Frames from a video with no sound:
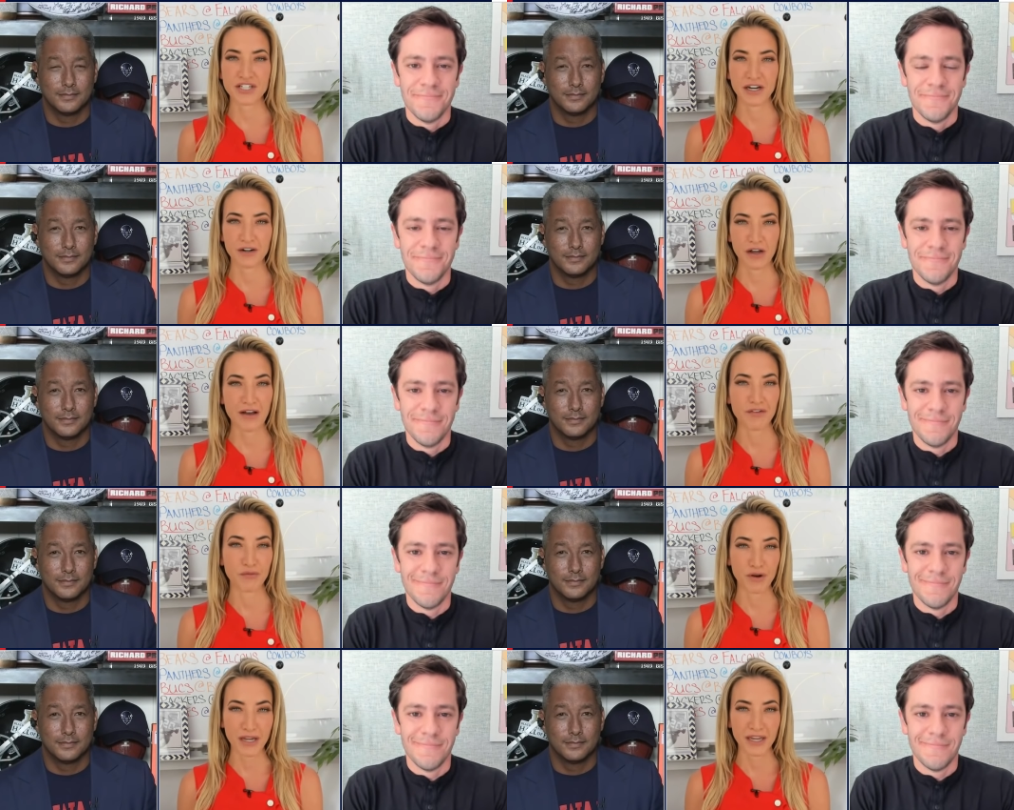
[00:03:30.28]
Speaker 1: the Jared Goff
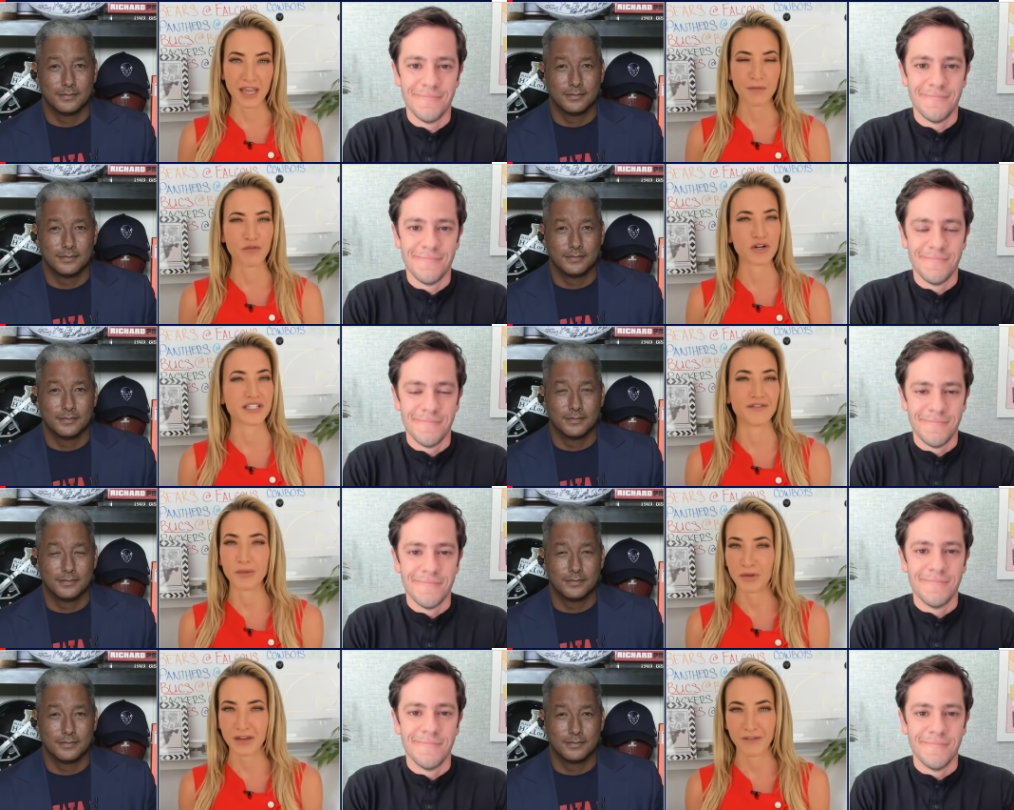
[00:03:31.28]
and run game. Of course, if
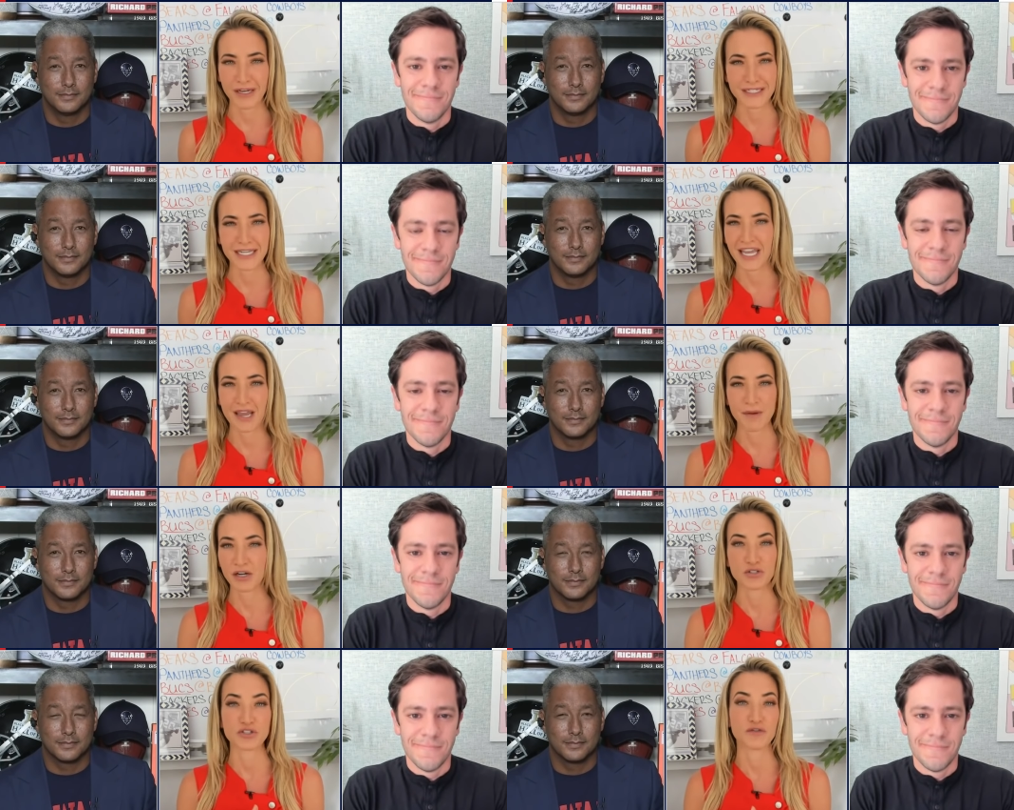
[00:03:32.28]
you're playing fantasy, Cam
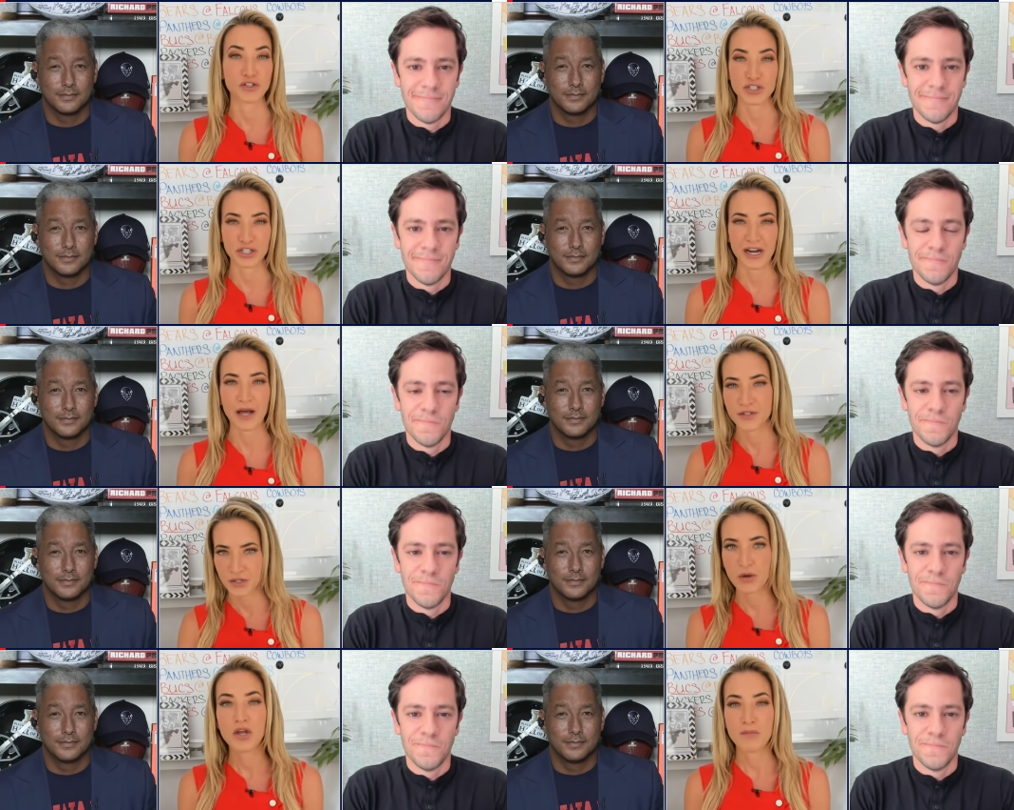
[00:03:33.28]
Akers is for sure out,
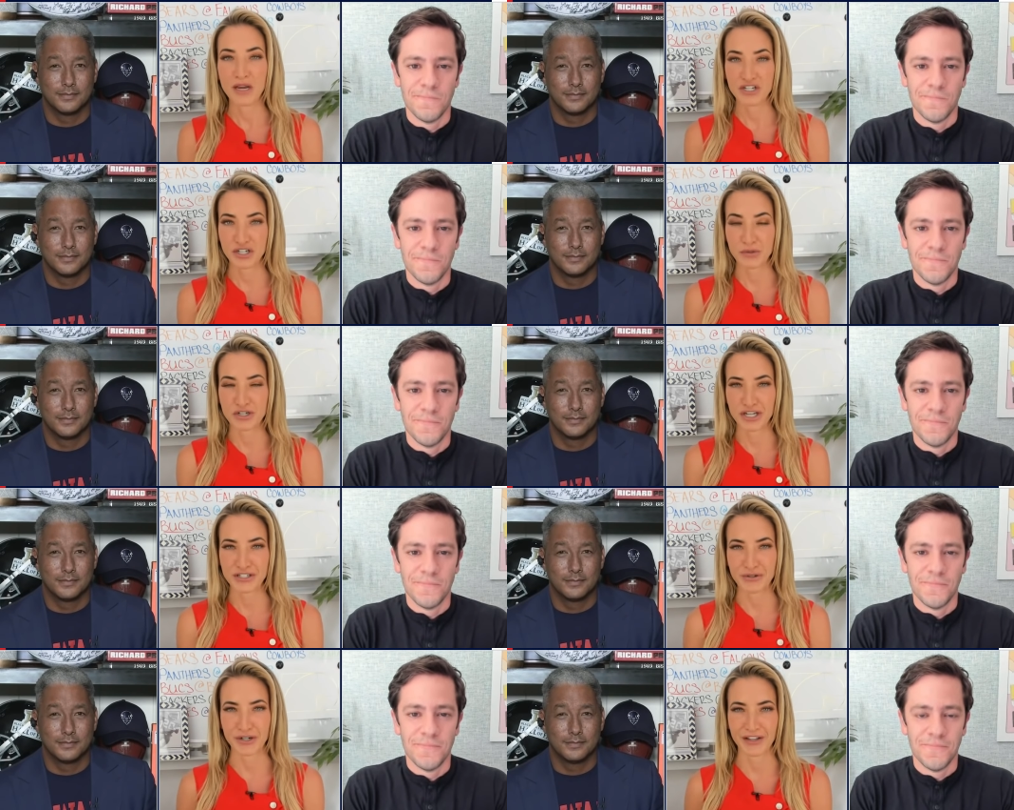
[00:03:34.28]
so make sure you
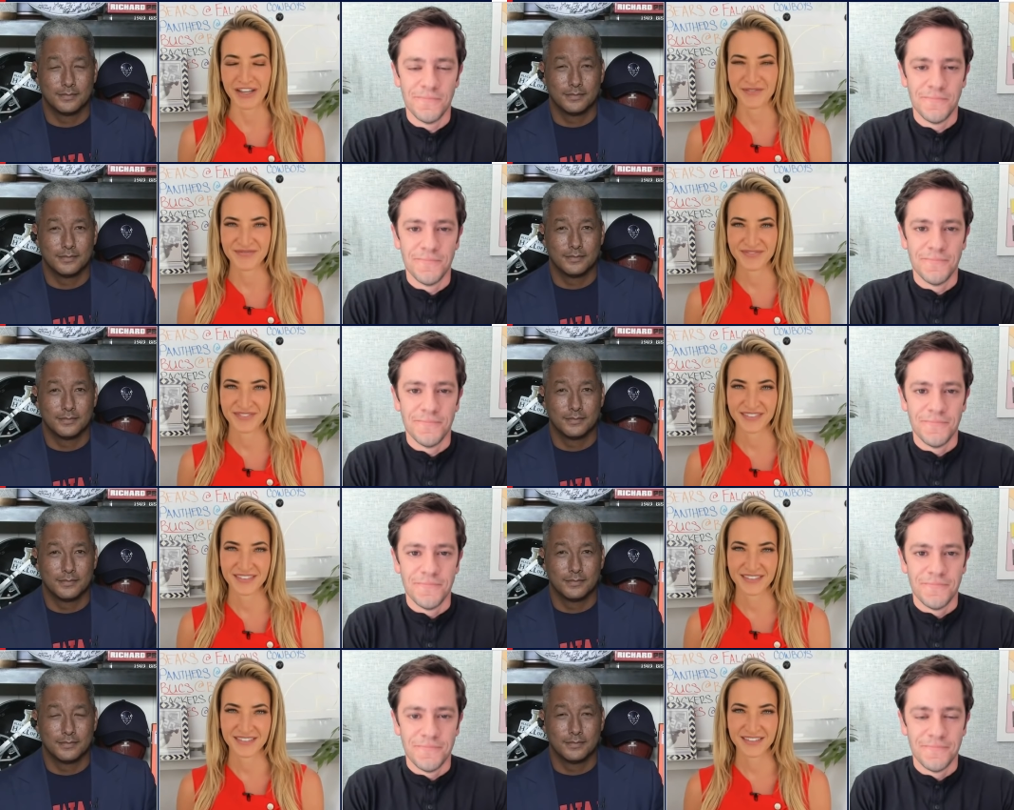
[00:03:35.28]
adjust
Speaker 2: accordingly.
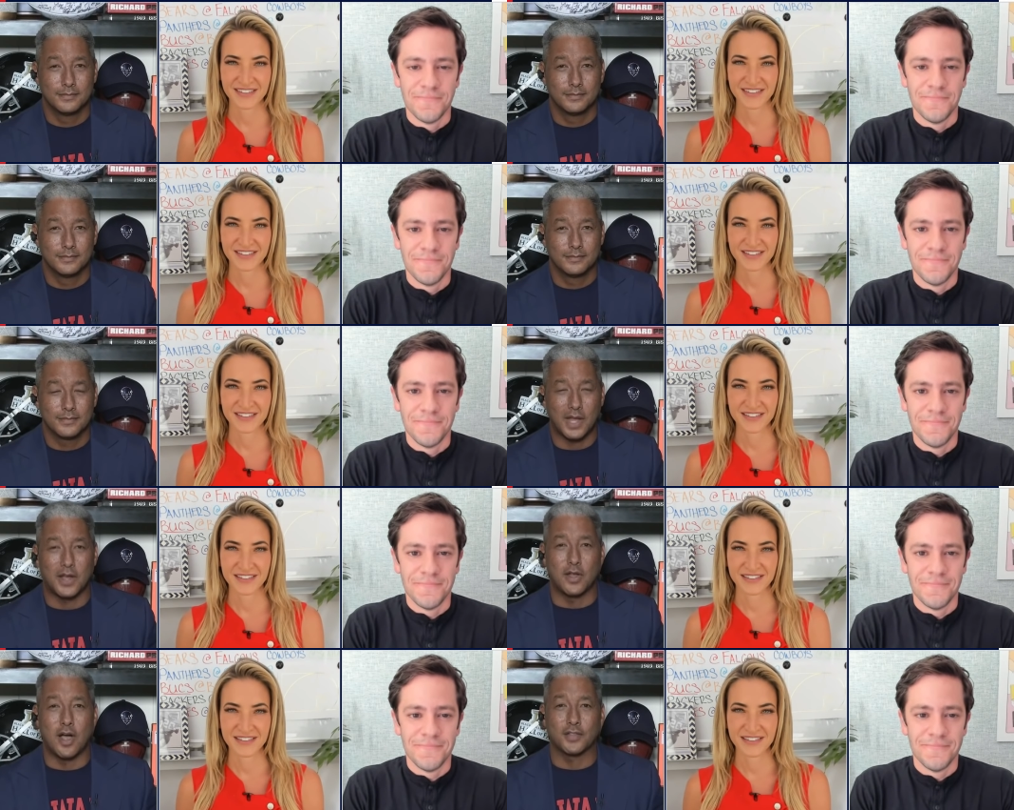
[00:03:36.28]

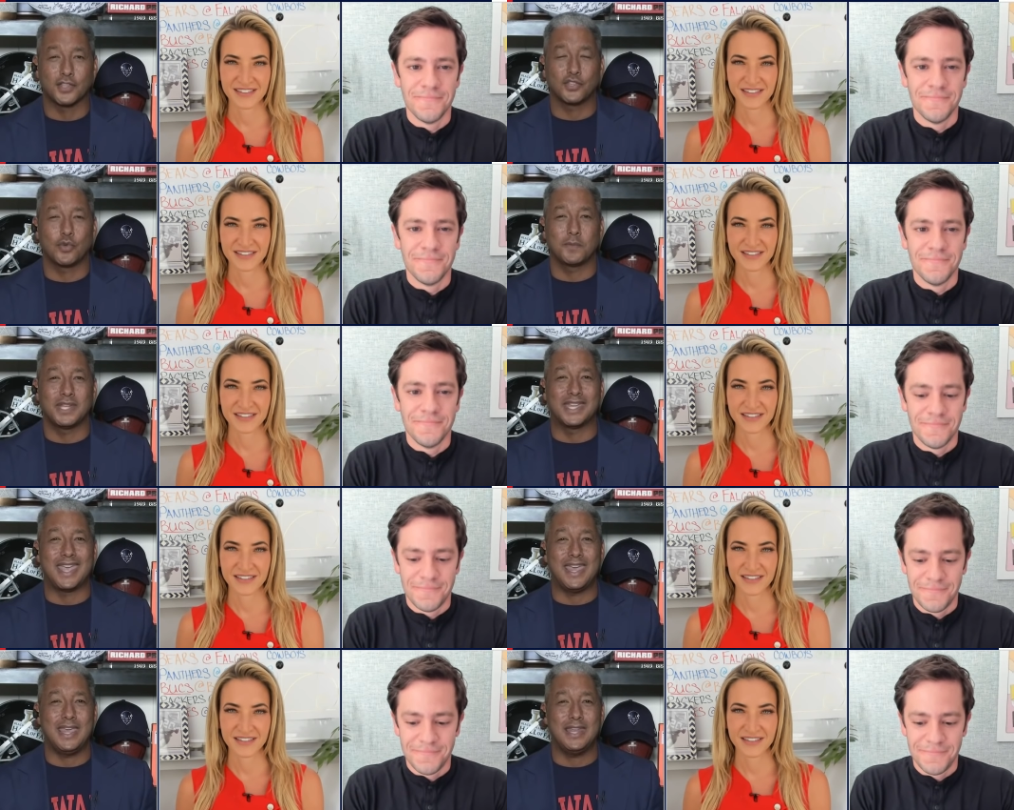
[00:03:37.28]
All right, Hawk, this is where I'm going to
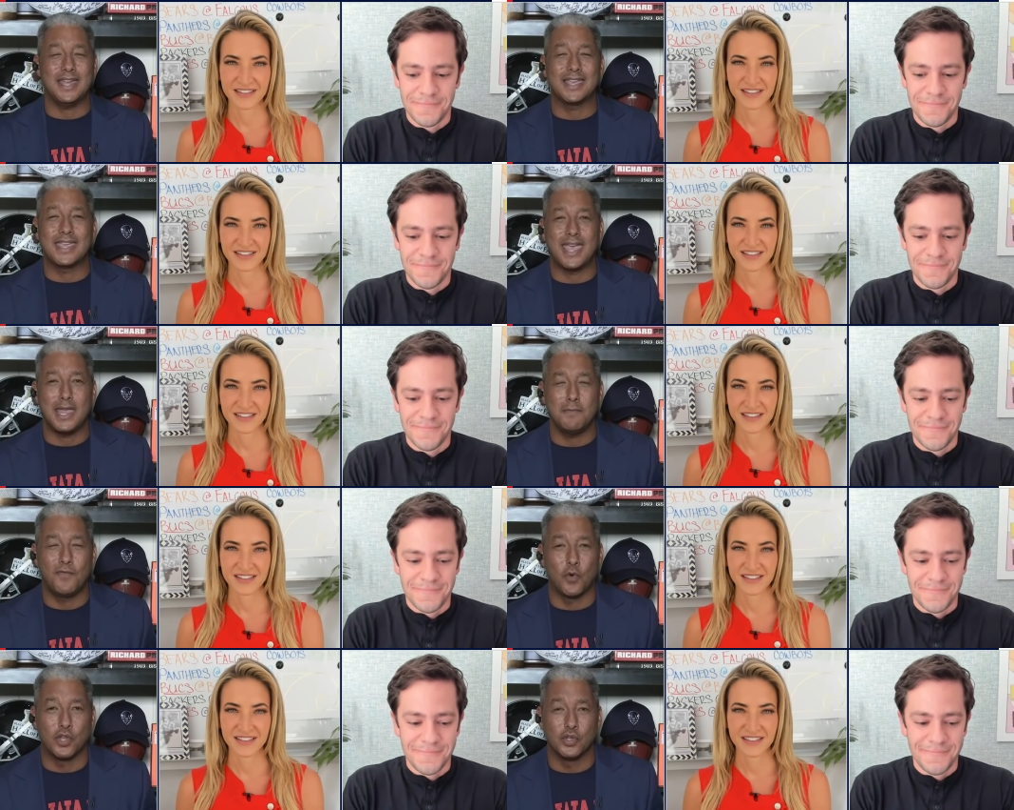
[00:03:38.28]
gain a
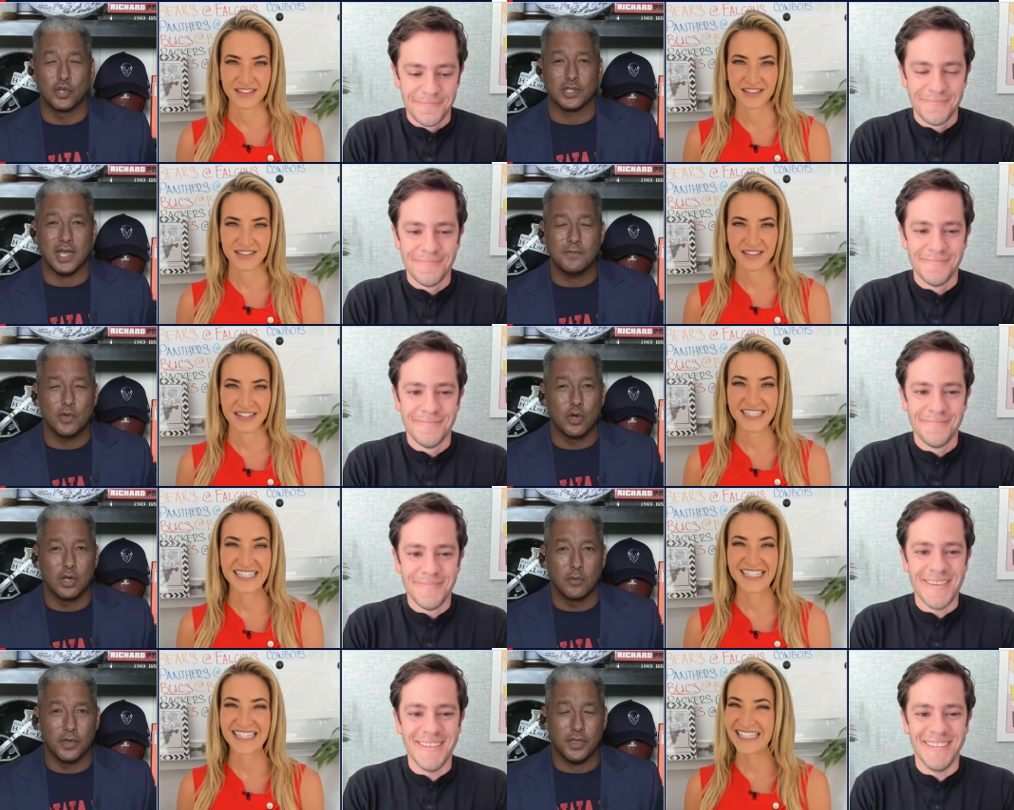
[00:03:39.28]
game for you because I'm
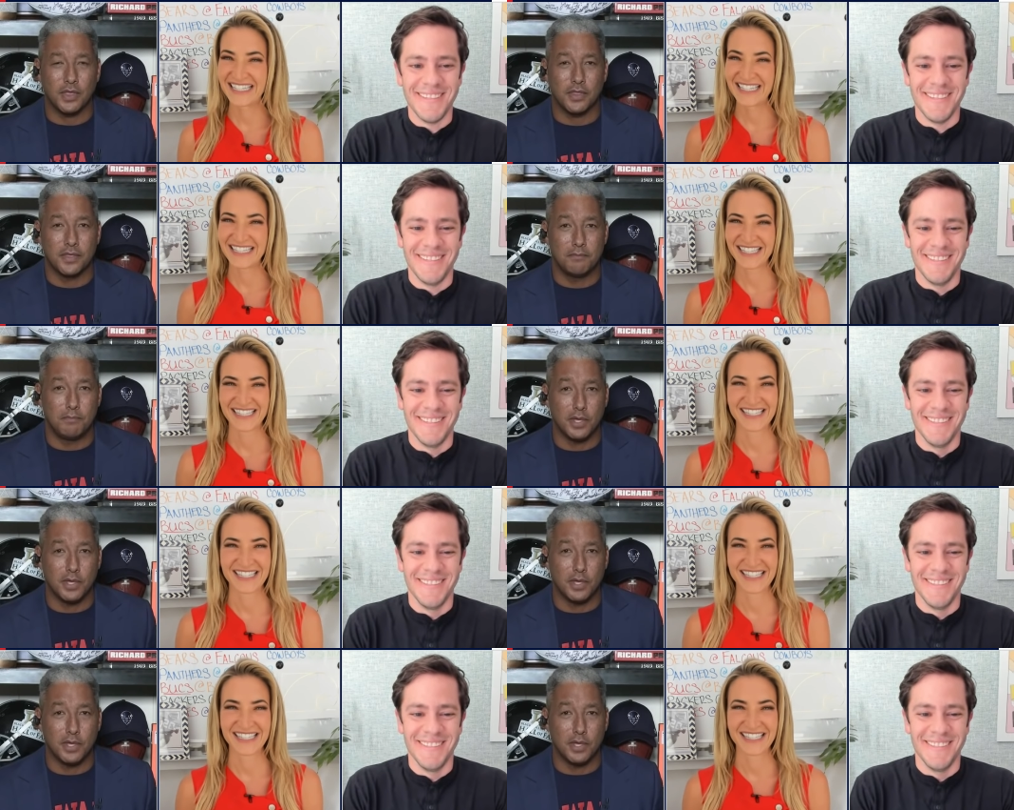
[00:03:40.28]
going with the